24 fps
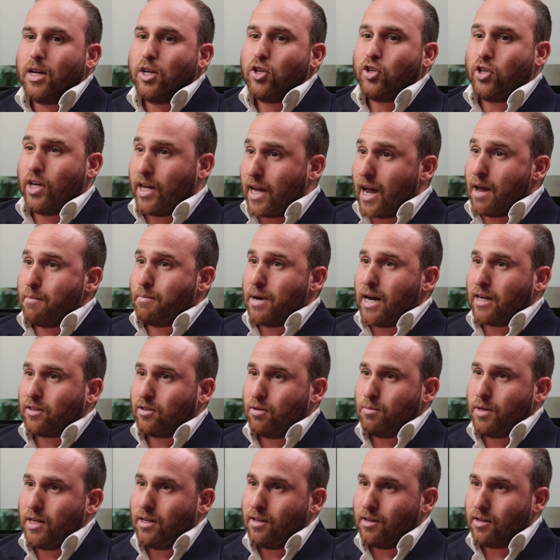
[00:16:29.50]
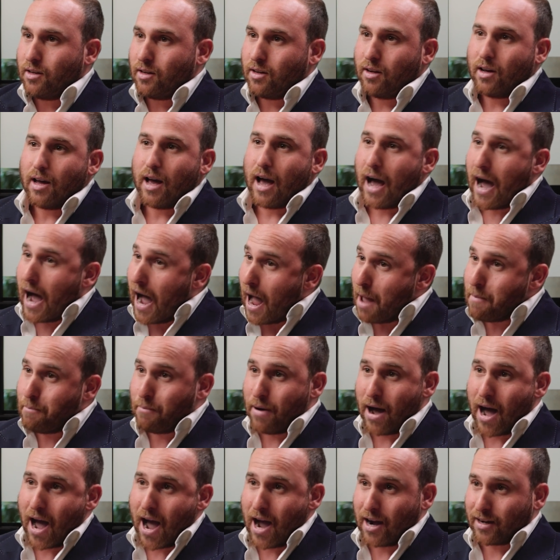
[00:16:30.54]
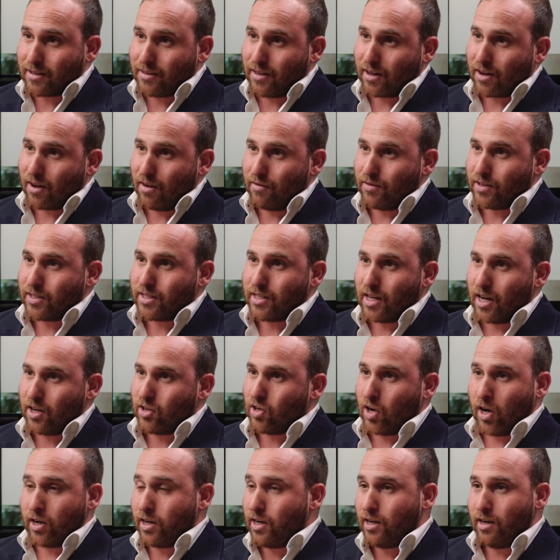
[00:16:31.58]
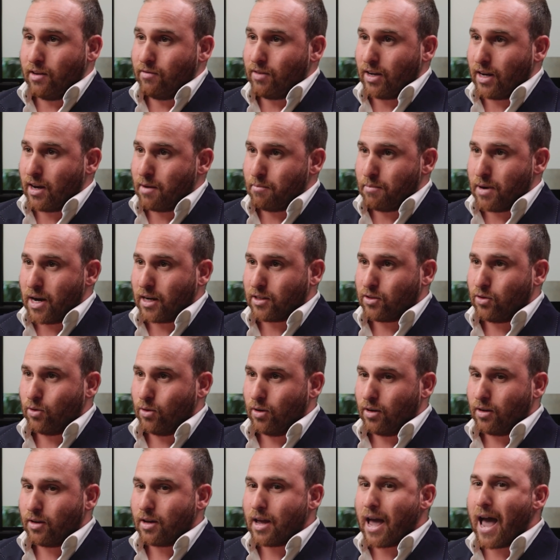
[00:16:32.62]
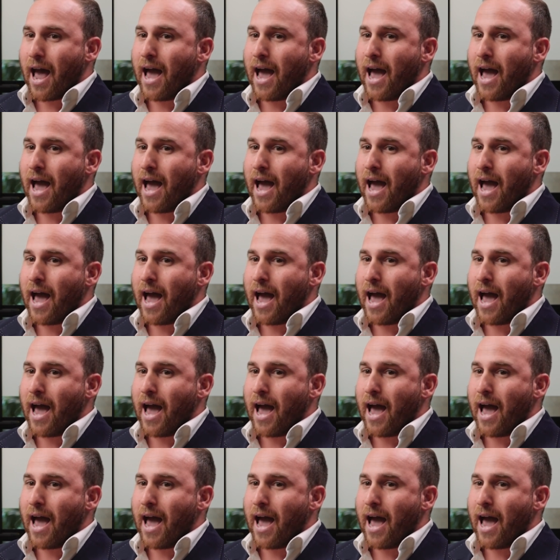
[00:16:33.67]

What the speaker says: She came back to me. I parked the conversation. I didn't even get back to her.